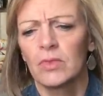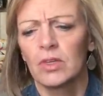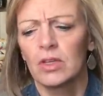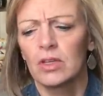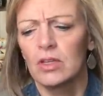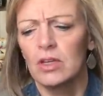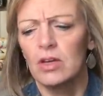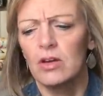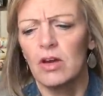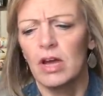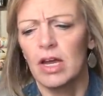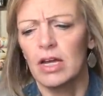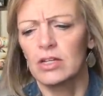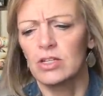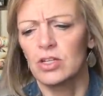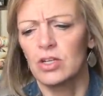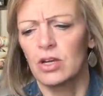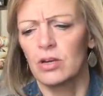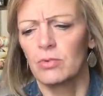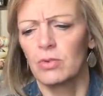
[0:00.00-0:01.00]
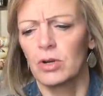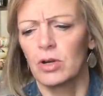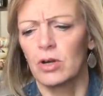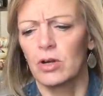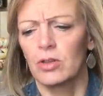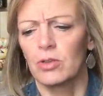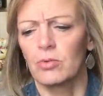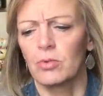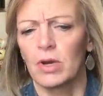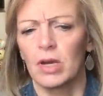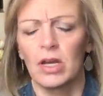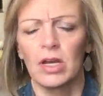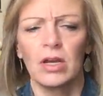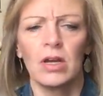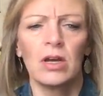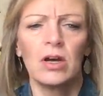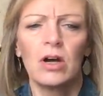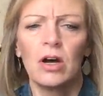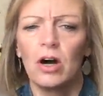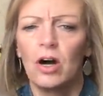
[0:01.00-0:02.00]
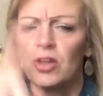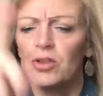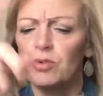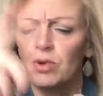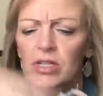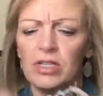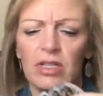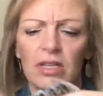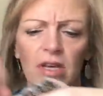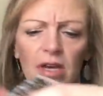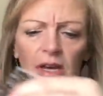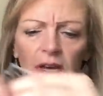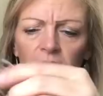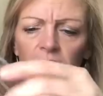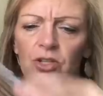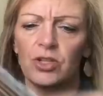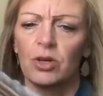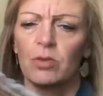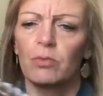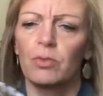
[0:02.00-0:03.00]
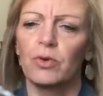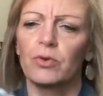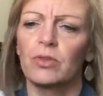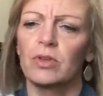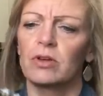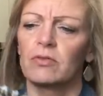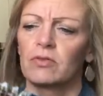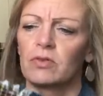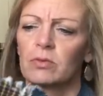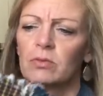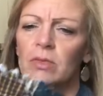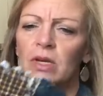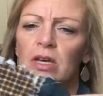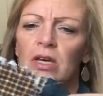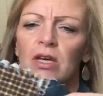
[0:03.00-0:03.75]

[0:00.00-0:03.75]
No, actually I went all the way, all the way to the edge on both of them.